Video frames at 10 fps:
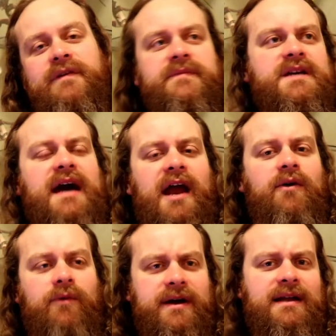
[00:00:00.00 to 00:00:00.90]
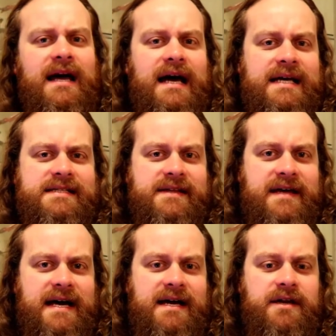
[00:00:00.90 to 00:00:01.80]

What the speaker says: them to kind of realize that,